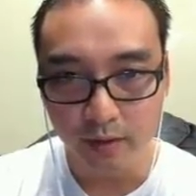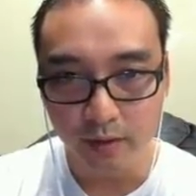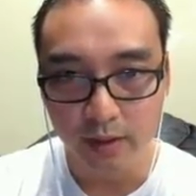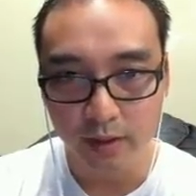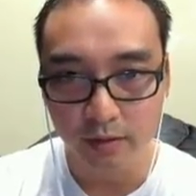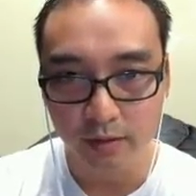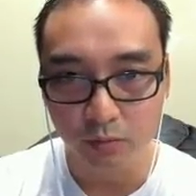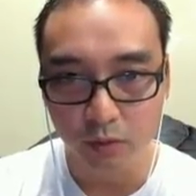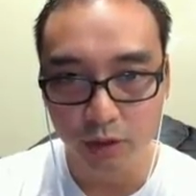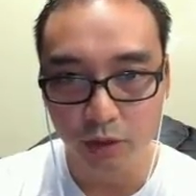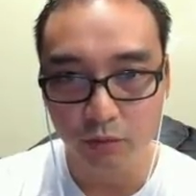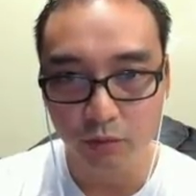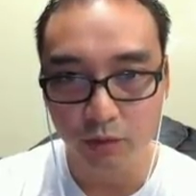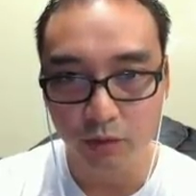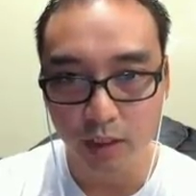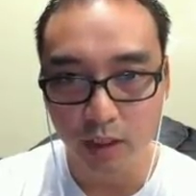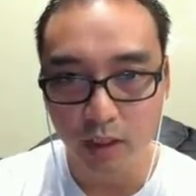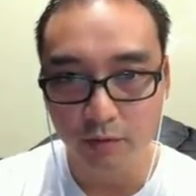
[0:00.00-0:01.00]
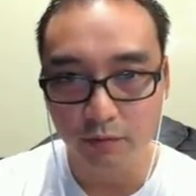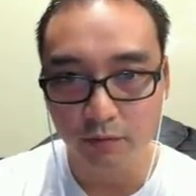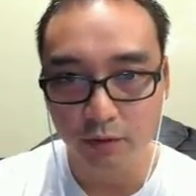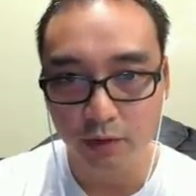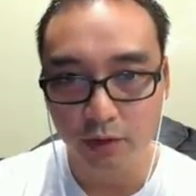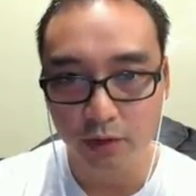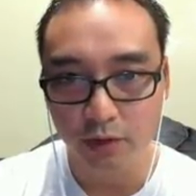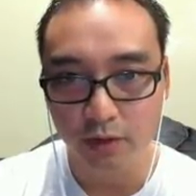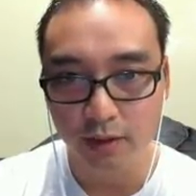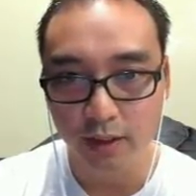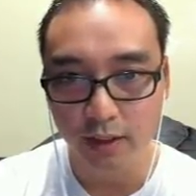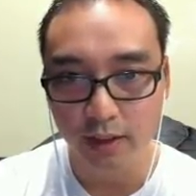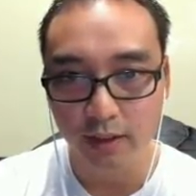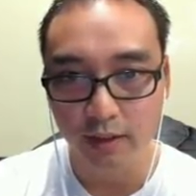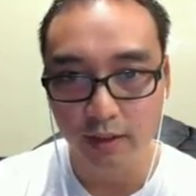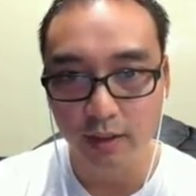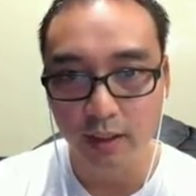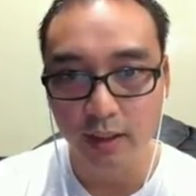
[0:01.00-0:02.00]
is when you want to offer your
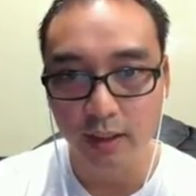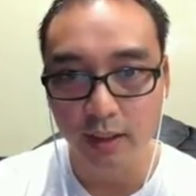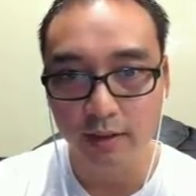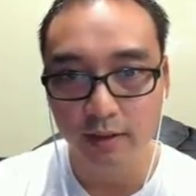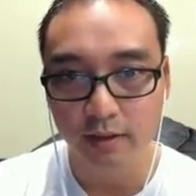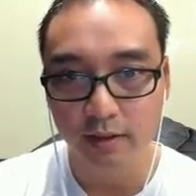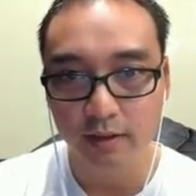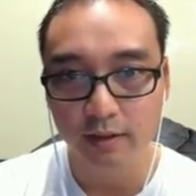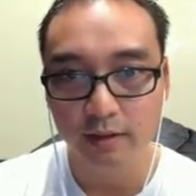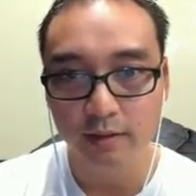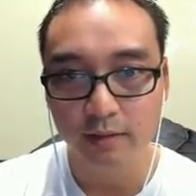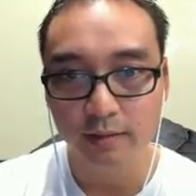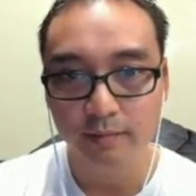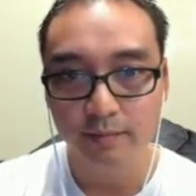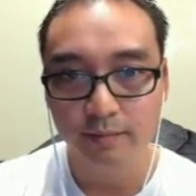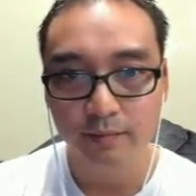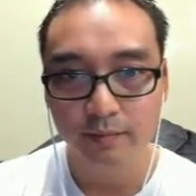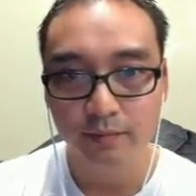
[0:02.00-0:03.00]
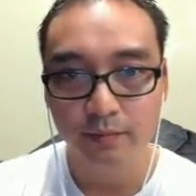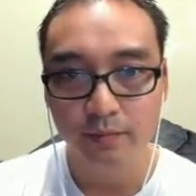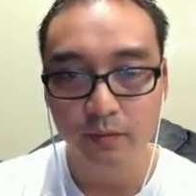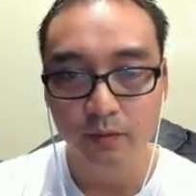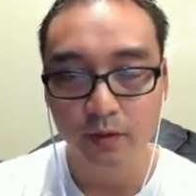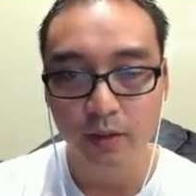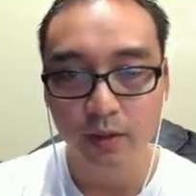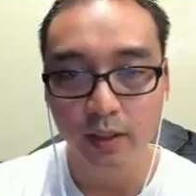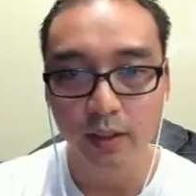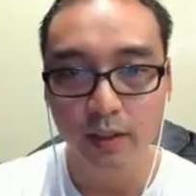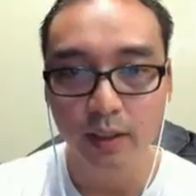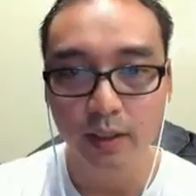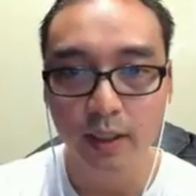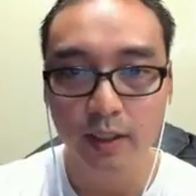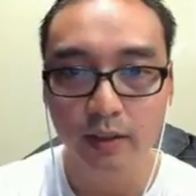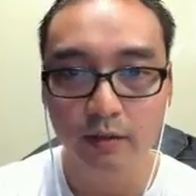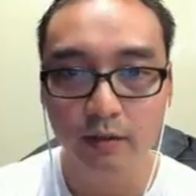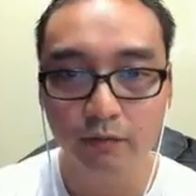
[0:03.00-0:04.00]
second class. Okay.
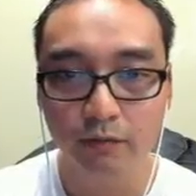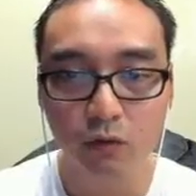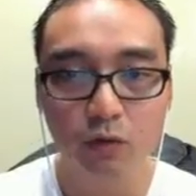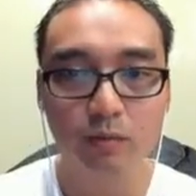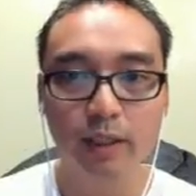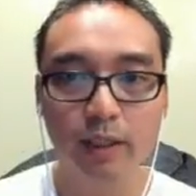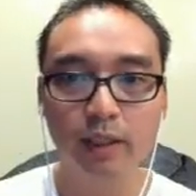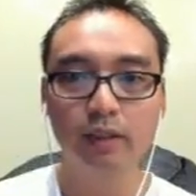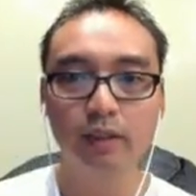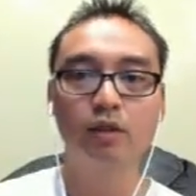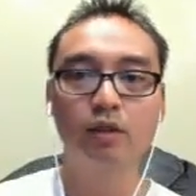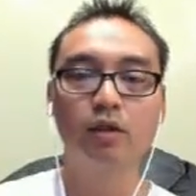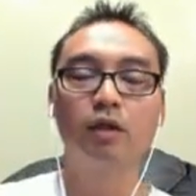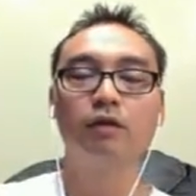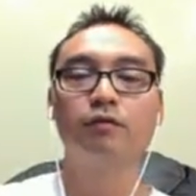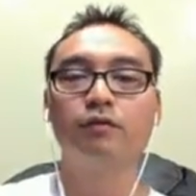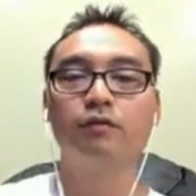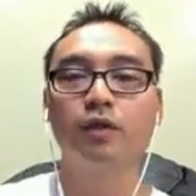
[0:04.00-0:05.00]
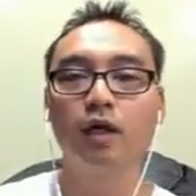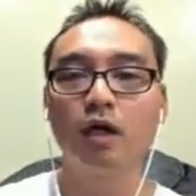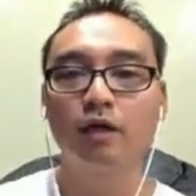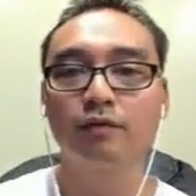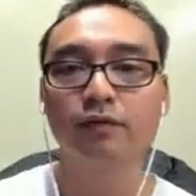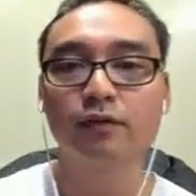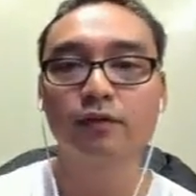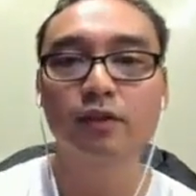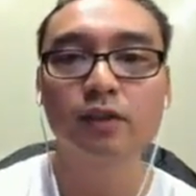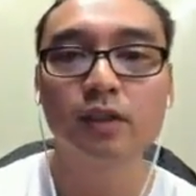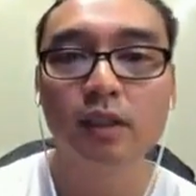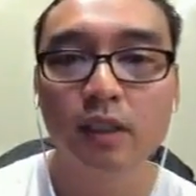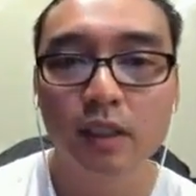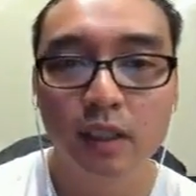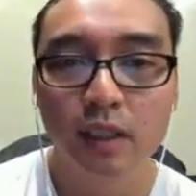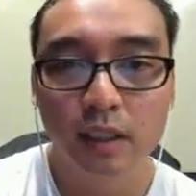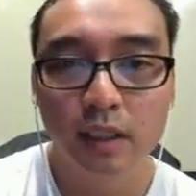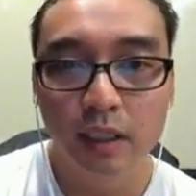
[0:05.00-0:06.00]
And the formatting of the offer,
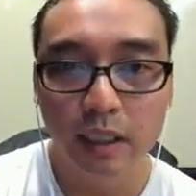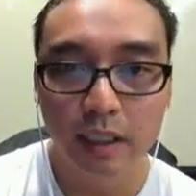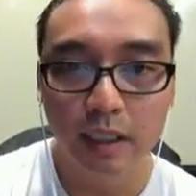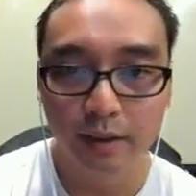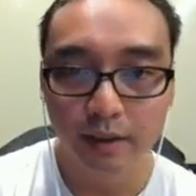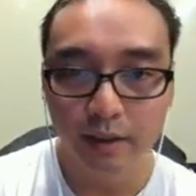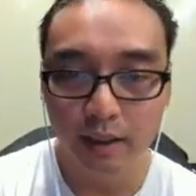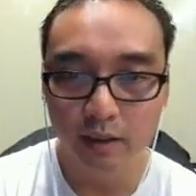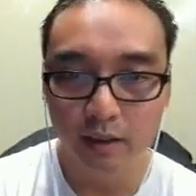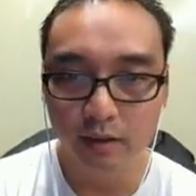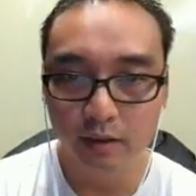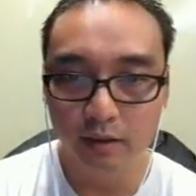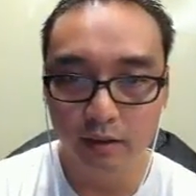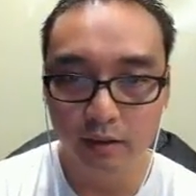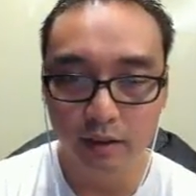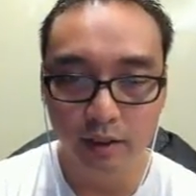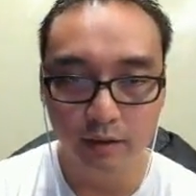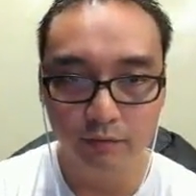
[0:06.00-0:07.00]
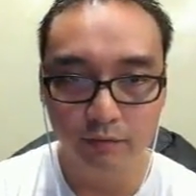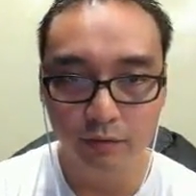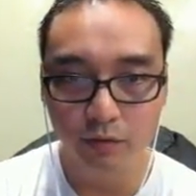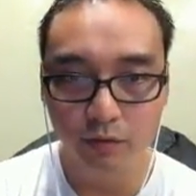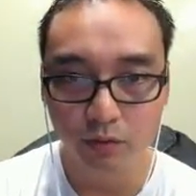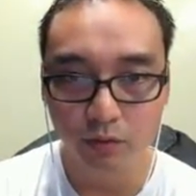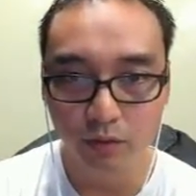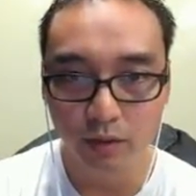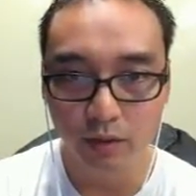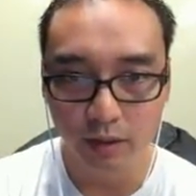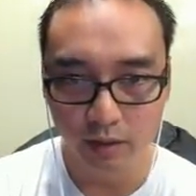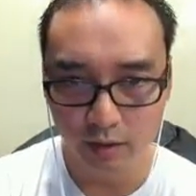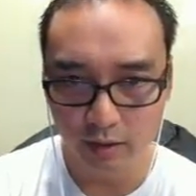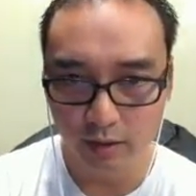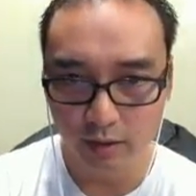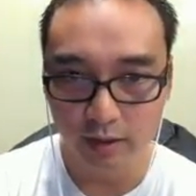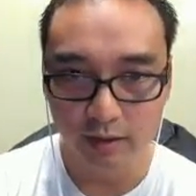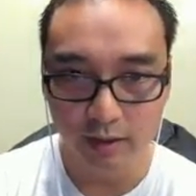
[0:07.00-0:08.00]
I kind of gave you the
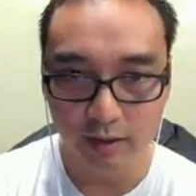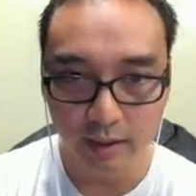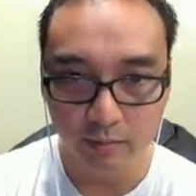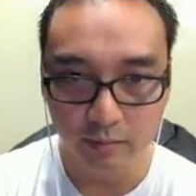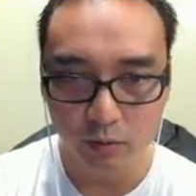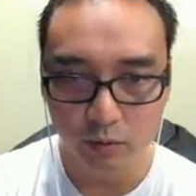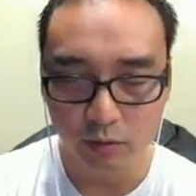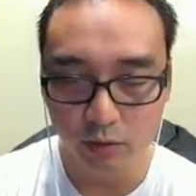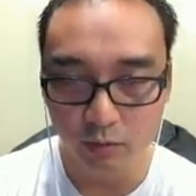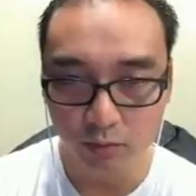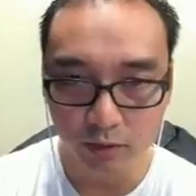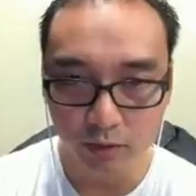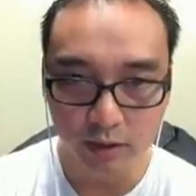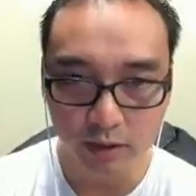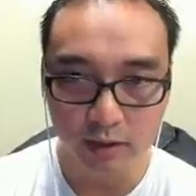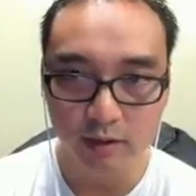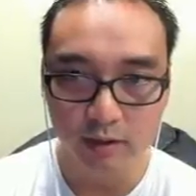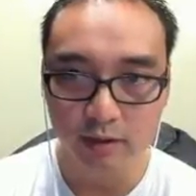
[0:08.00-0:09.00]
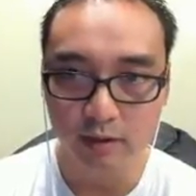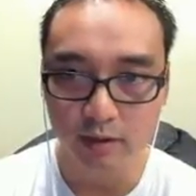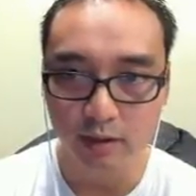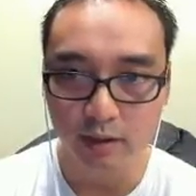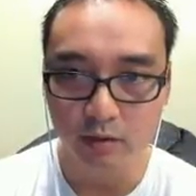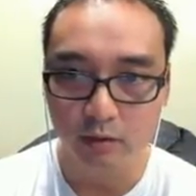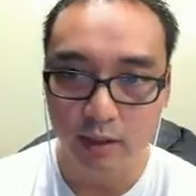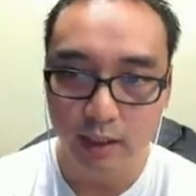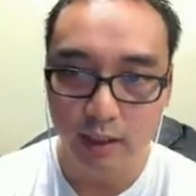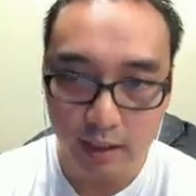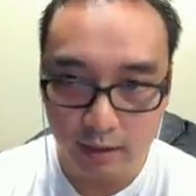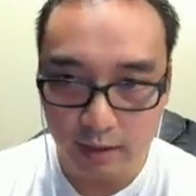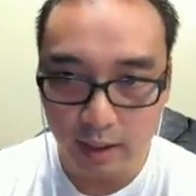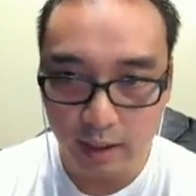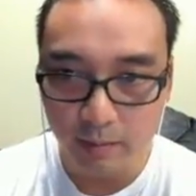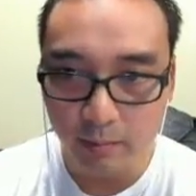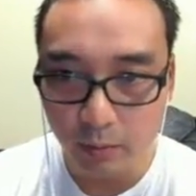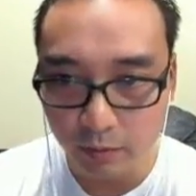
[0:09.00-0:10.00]
example. So please stick with that
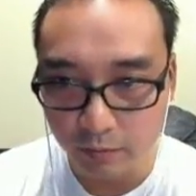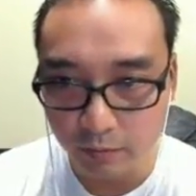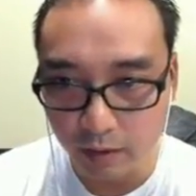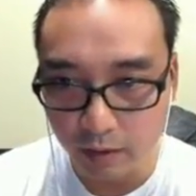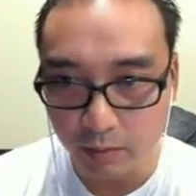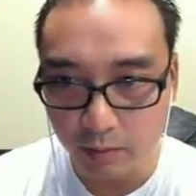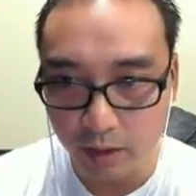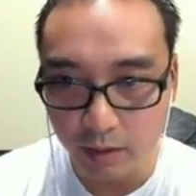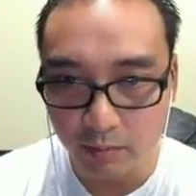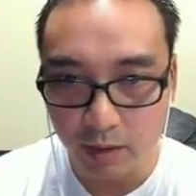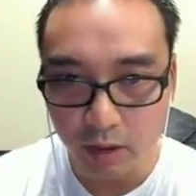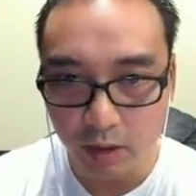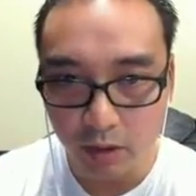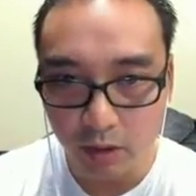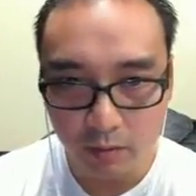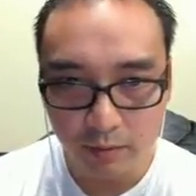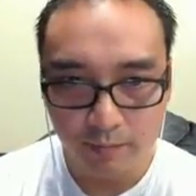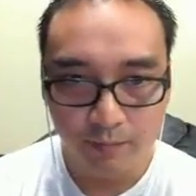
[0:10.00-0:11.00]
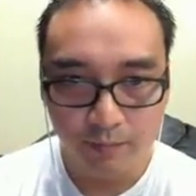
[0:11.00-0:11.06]
type of email